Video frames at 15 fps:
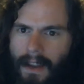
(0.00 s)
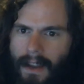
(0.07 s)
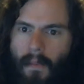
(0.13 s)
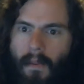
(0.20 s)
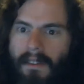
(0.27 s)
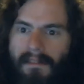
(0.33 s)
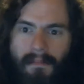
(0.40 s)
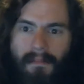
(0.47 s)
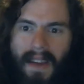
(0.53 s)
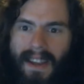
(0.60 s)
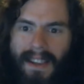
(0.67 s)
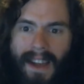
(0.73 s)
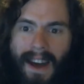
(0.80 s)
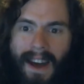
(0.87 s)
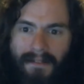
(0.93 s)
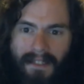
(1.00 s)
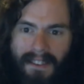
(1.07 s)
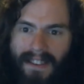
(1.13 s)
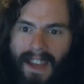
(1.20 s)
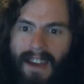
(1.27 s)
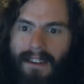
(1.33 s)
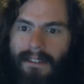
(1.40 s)
Wouldn't be enough
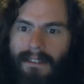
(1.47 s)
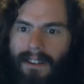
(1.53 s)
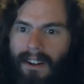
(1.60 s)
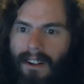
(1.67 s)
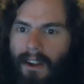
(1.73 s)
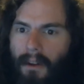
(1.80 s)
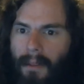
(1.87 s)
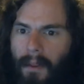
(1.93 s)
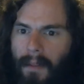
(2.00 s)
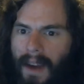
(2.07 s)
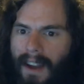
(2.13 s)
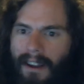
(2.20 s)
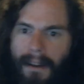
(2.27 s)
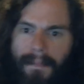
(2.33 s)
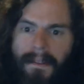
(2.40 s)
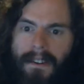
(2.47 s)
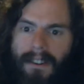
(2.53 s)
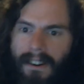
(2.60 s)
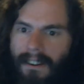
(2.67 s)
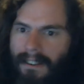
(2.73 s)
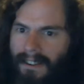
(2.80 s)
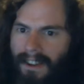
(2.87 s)
to take on the global
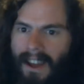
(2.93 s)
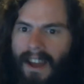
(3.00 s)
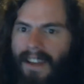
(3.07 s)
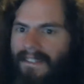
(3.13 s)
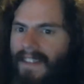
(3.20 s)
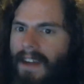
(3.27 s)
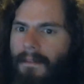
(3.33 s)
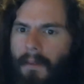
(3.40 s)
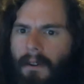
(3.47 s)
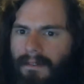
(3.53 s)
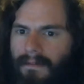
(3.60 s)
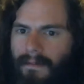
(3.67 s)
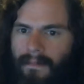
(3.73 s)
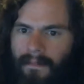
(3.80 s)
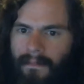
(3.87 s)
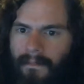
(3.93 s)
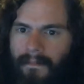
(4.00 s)
panopticon. They wouldn't.